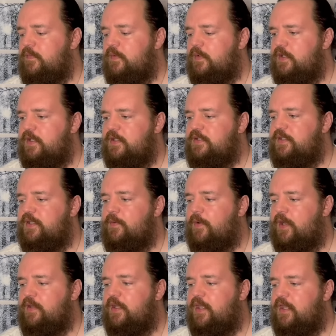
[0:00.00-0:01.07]
Let's see
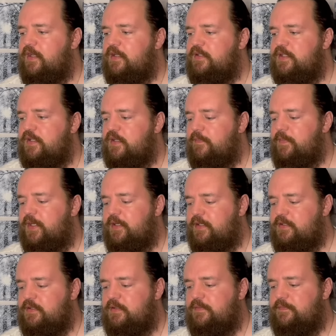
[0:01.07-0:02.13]
why the king is in the
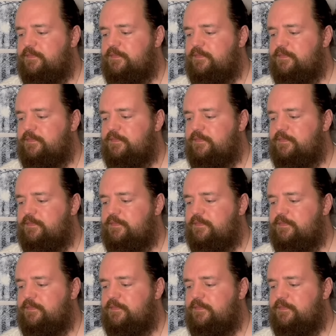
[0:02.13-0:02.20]
mix.